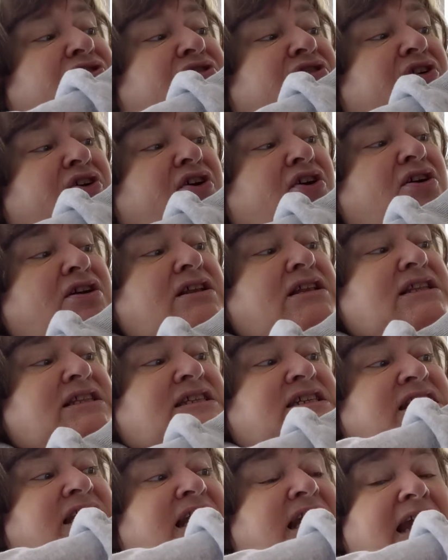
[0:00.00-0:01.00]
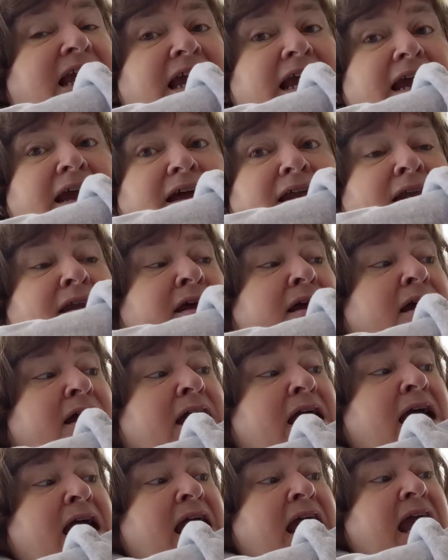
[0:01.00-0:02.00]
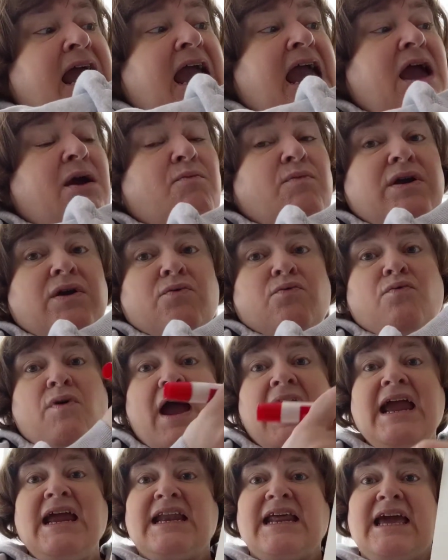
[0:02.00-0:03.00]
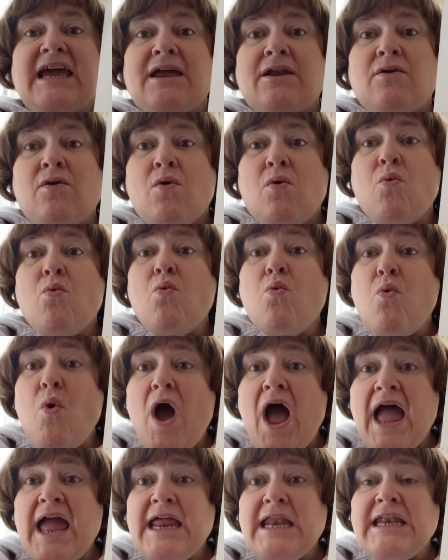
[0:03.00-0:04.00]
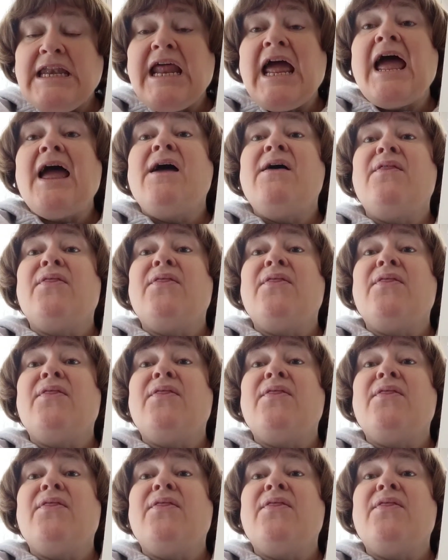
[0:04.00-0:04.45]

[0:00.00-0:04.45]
13 and we write it 1,